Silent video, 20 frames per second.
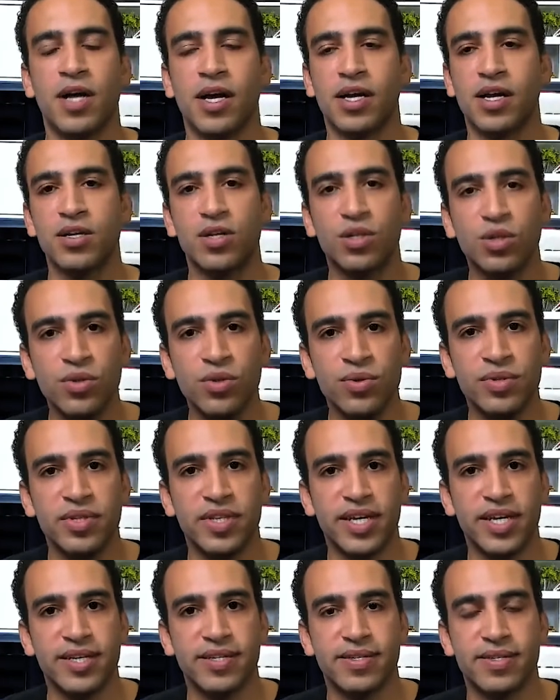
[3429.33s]
conclude
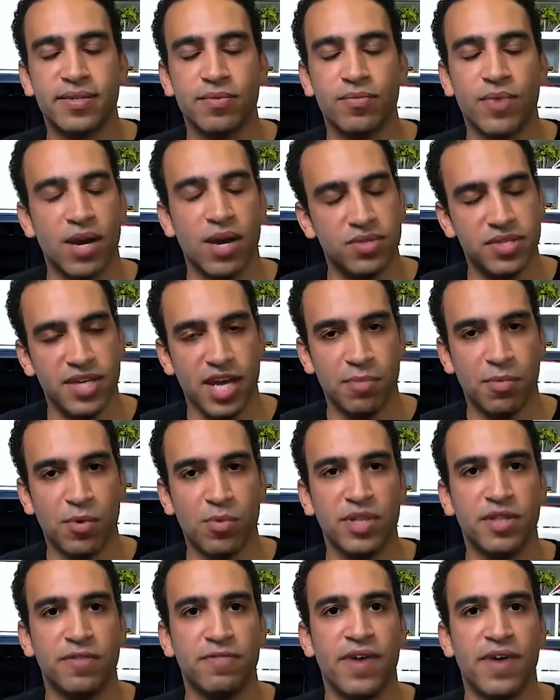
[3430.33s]
this roundtable
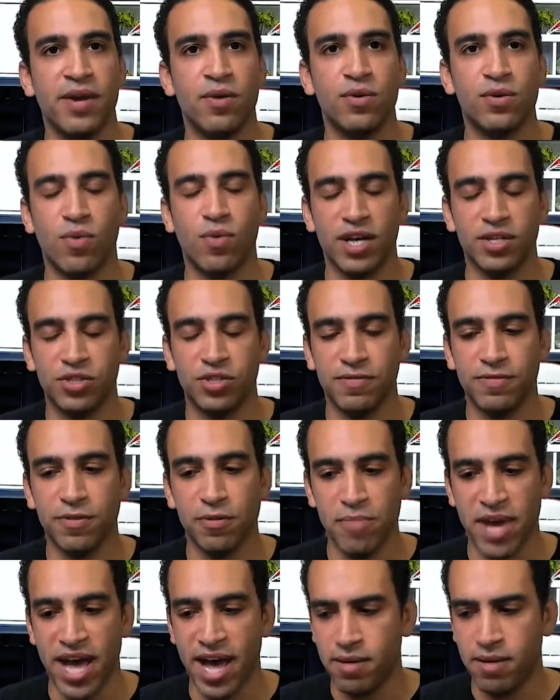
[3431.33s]
with a final question for
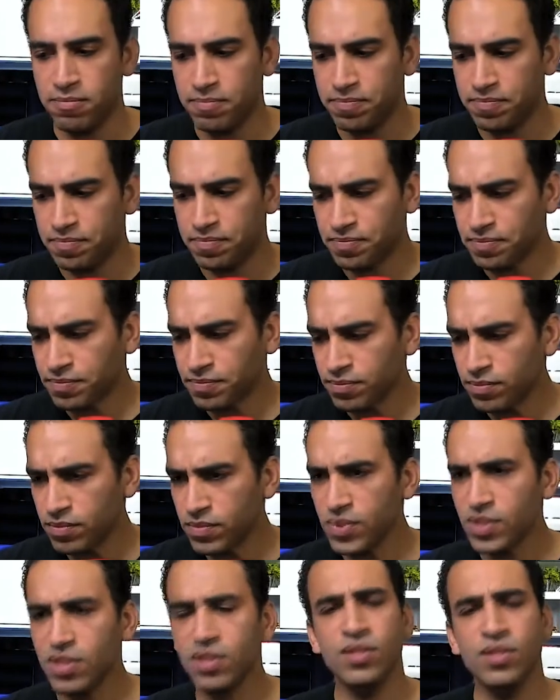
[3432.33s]
Matt.
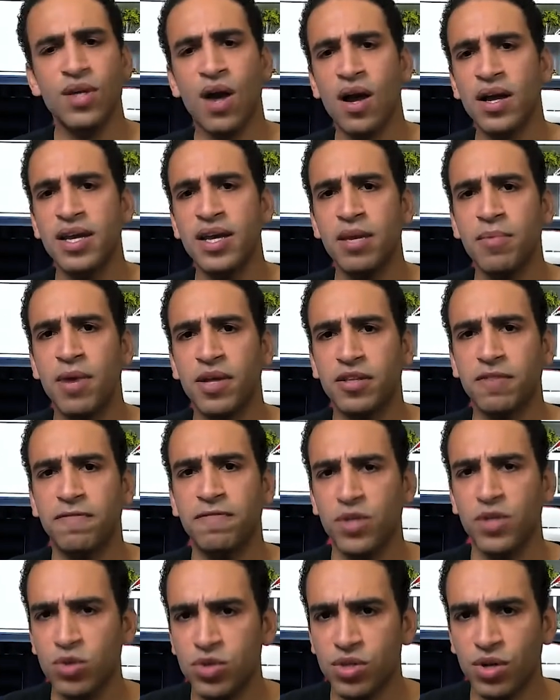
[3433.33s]
Talking about the
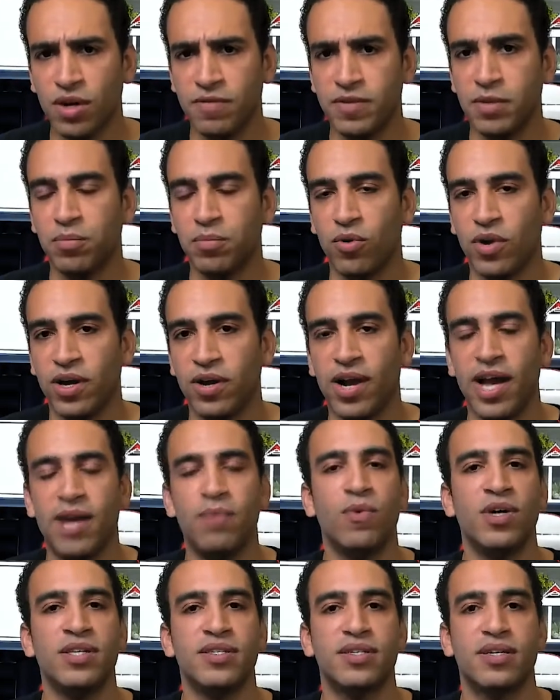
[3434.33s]
future of Deployer and
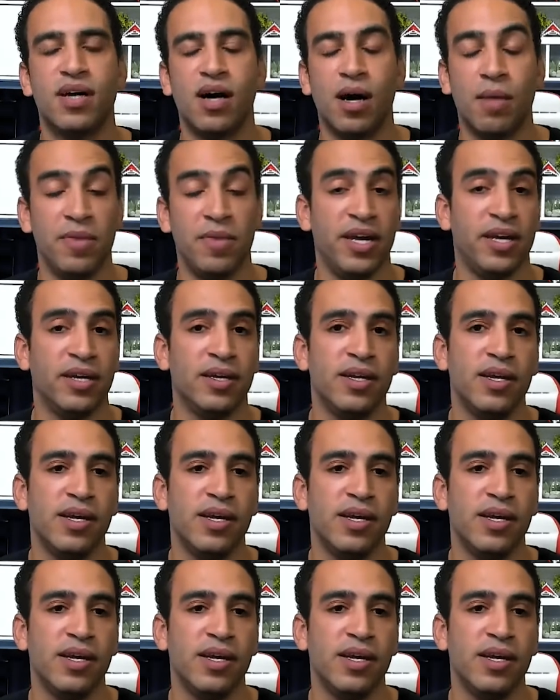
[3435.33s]
what's coming